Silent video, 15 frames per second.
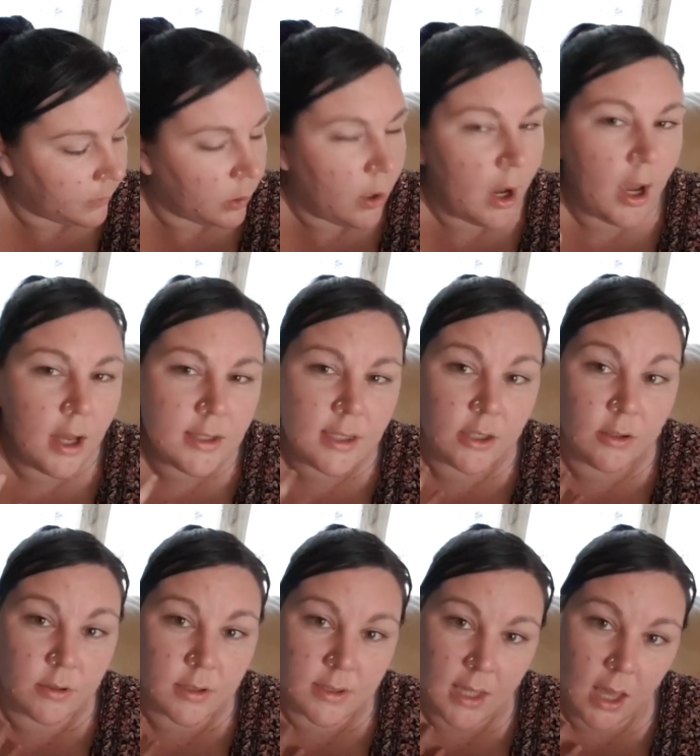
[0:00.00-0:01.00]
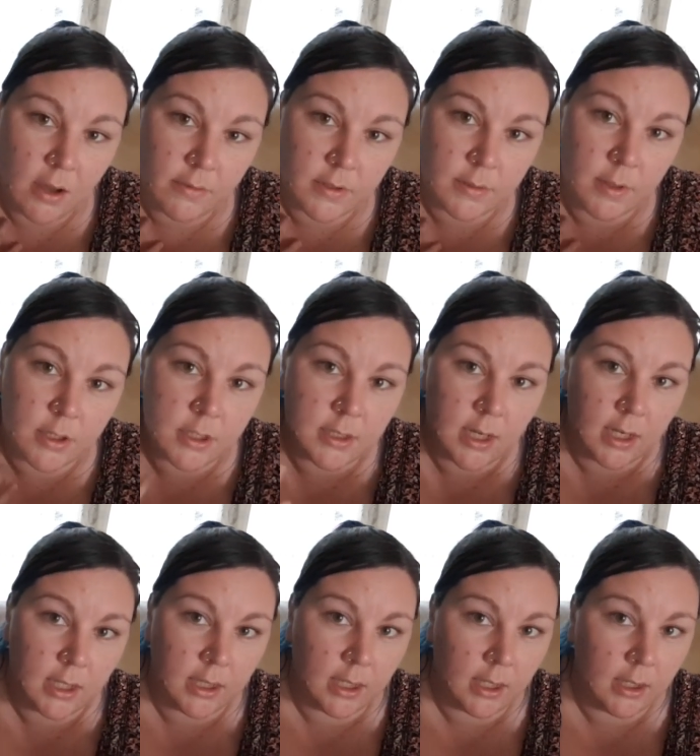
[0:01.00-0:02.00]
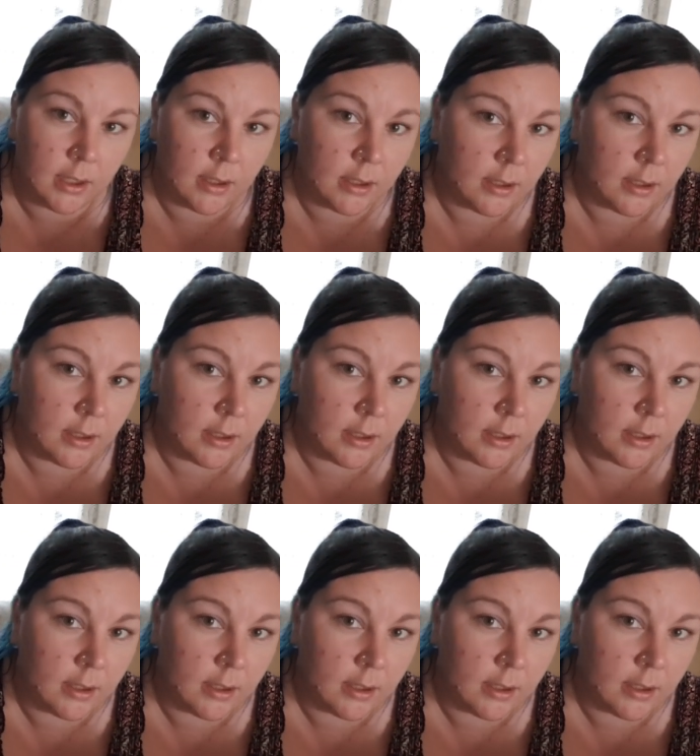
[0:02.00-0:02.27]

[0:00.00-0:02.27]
You're hurting yourself as much as anything.